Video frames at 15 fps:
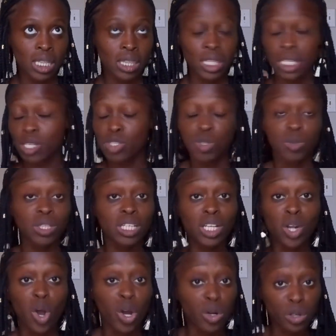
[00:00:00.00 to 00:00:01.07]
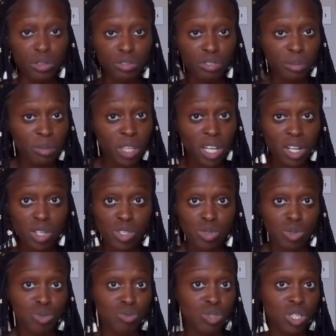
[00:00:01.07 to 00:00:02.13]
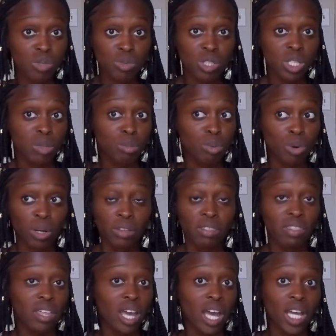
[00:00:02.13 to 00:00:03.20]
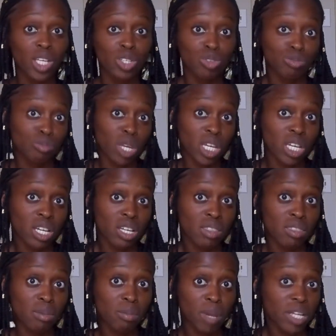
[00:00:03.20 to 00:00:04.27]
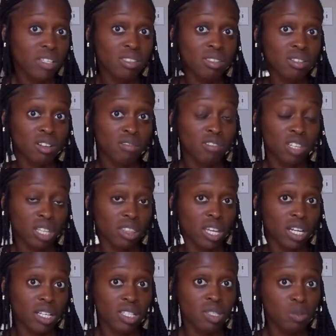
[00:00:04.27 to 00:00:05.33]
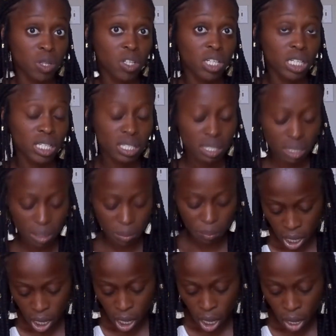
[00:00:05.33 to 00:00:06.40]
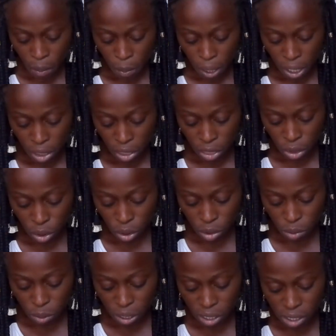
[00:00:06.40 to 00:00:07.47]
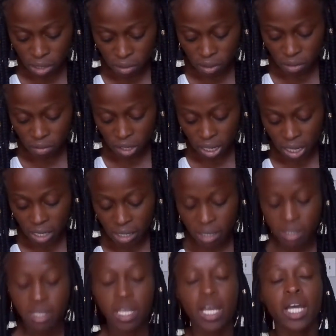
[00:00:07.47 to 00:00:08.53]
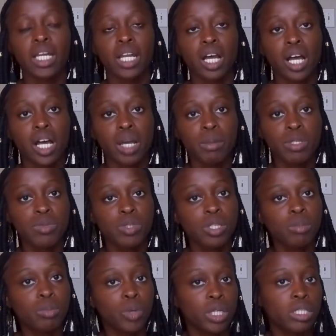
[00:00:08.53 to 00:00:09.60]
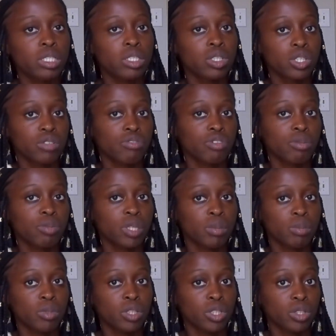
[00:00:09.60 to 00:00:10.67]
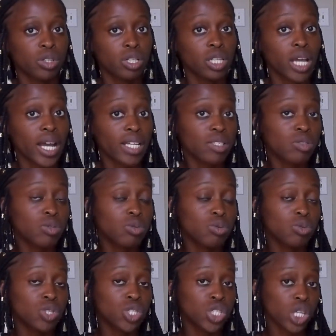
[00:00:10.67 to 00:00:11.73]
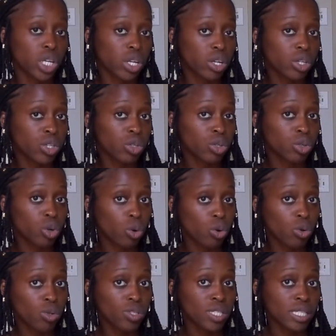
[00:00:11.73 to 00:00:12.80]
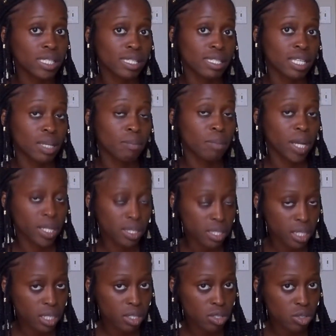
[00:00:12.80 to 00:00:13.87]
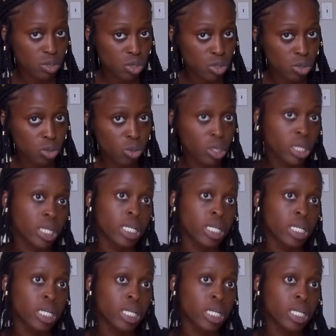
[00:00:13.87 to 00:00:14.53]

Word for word: things only get harder from there, so it's really, really important that you make the best of the, that experience. My third piece of advice is that um, it's really important to look for people in your class who share your goals and the same mindset as you do.